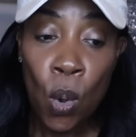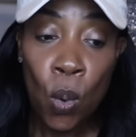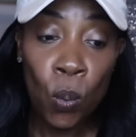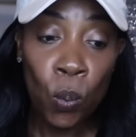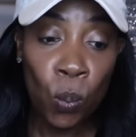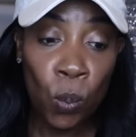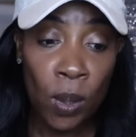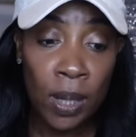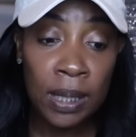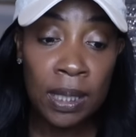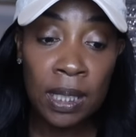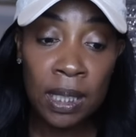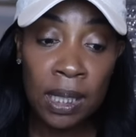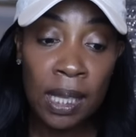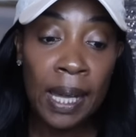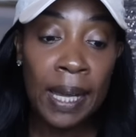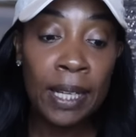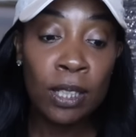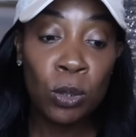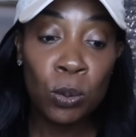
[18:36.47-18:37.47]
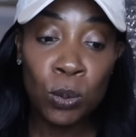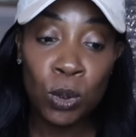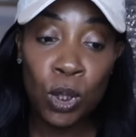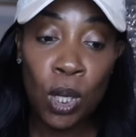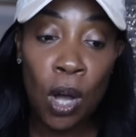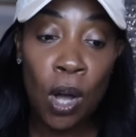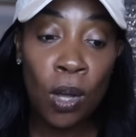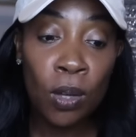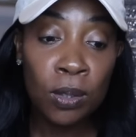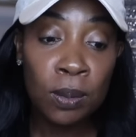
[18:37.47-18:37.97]
one client who's
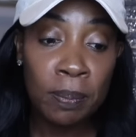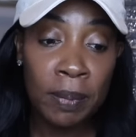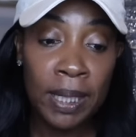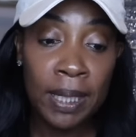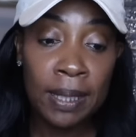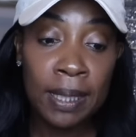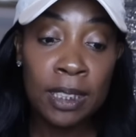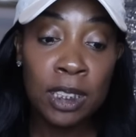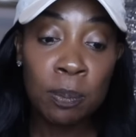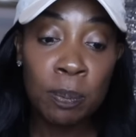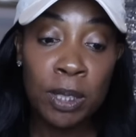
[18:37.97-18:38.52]
called me that's